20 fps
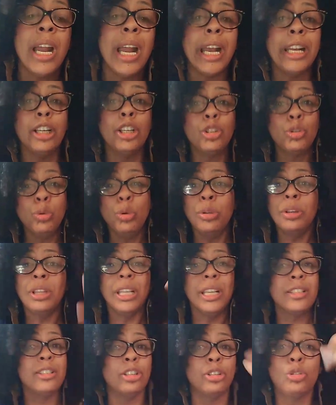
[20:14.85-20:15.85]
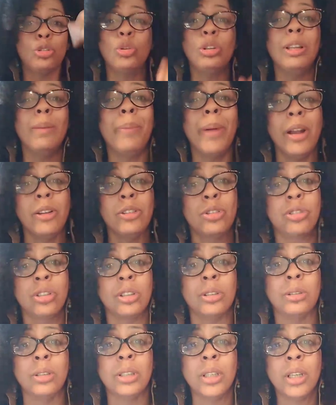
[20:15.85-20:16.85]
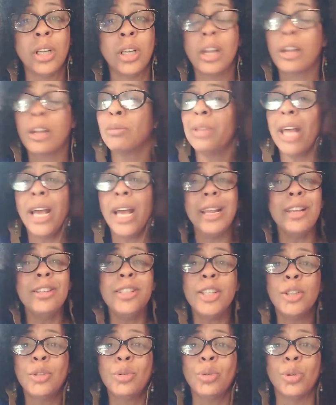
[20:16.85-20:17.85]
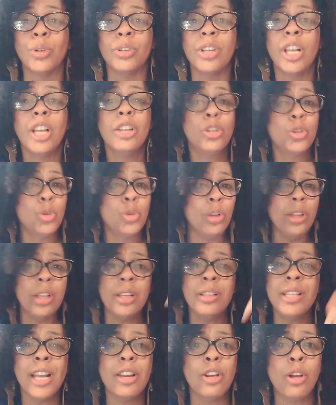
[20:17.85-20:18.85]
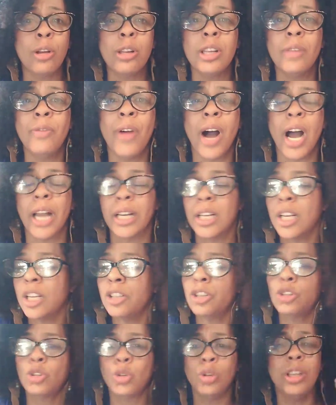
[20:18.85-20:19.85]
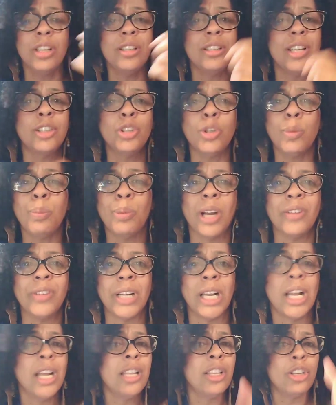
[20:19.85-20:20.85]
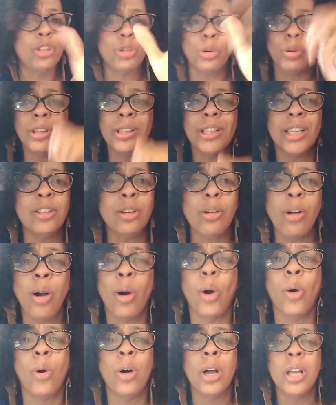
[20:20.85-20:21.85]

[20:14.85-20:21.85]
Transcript: And the truth is the truth about you. That is the truth. The truth is that you're divine. The truth is that you're perfect. The truth is that you're whole.